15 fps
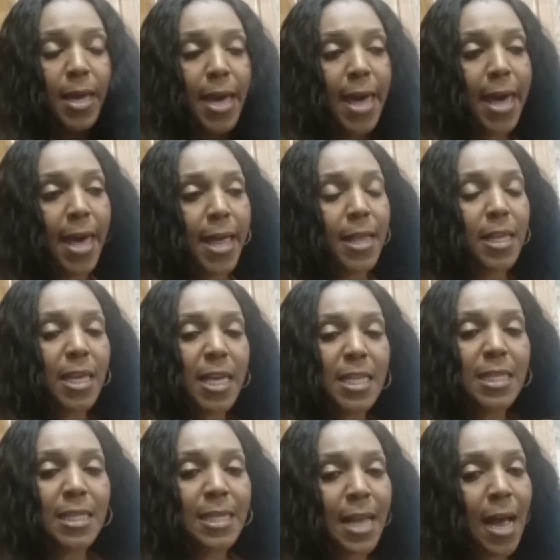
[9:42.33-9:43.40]
And
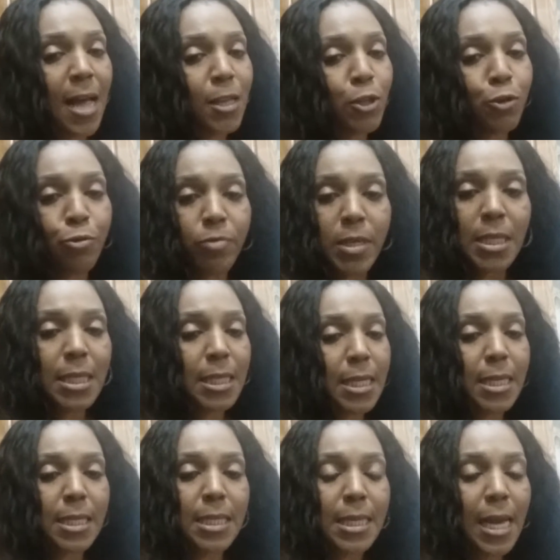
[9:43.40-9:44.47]
it's not
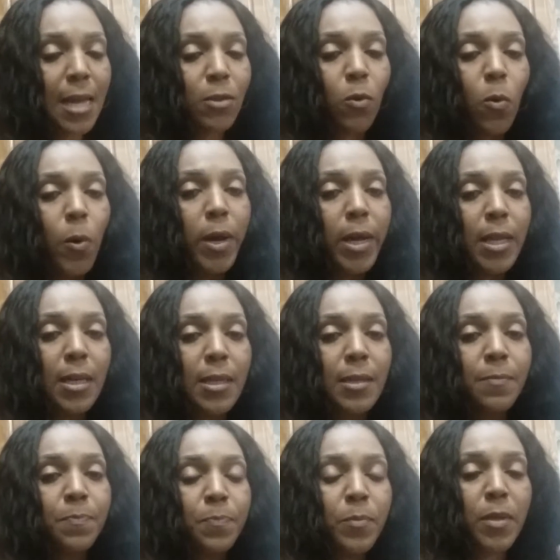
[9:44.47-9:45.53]
greasy, it's not
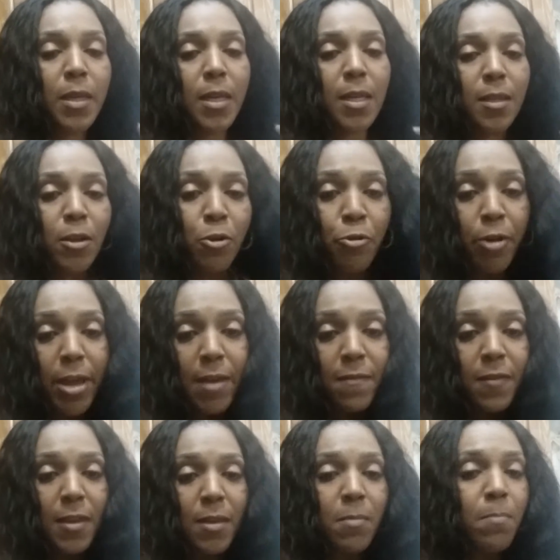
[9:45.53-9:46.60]
oily, the
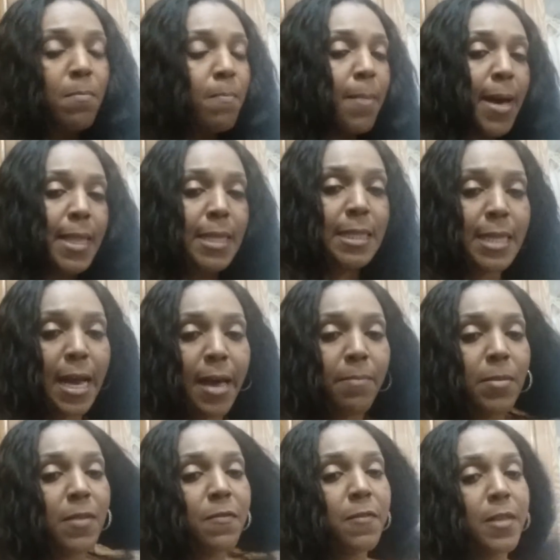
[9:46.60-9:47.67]
gravy, by the time
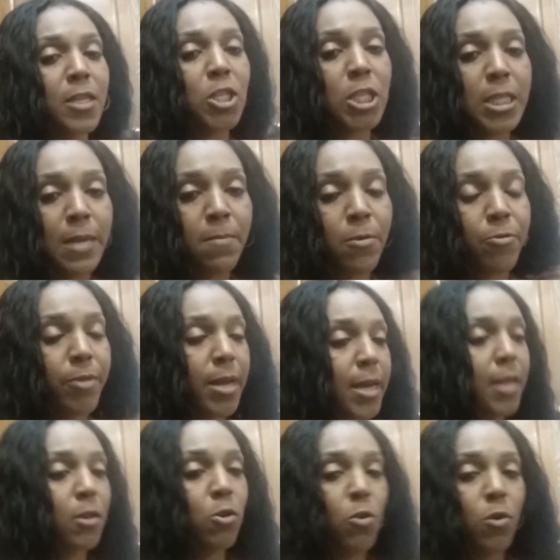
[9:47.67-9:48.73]
it finished simmering
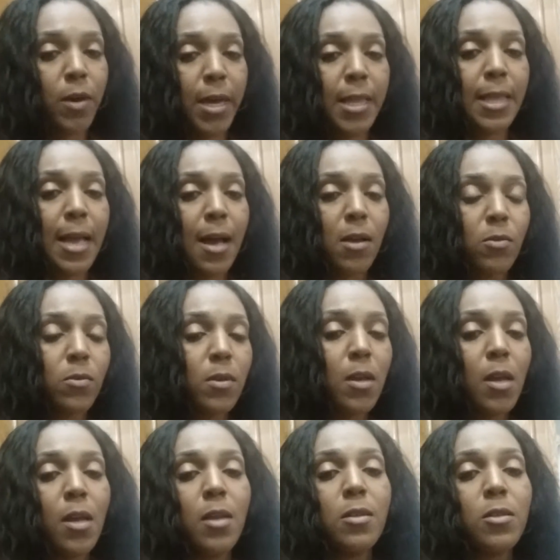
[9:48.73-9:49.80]
and cooking down.
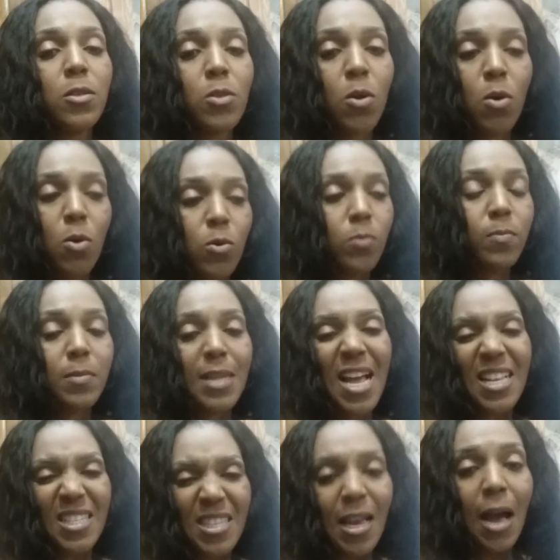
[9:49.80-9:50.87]
So
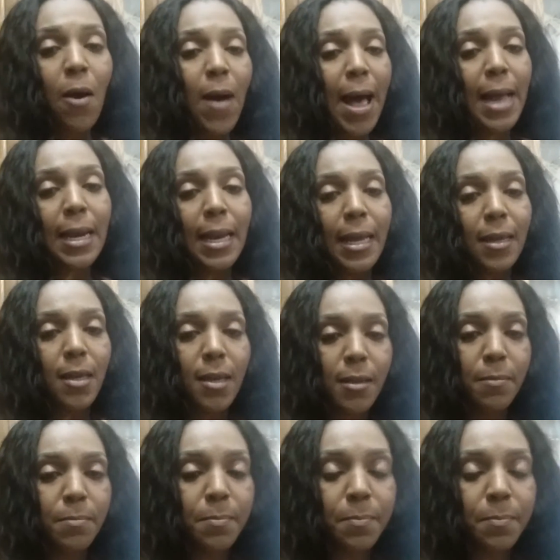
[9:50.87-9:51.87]
that's how I like it.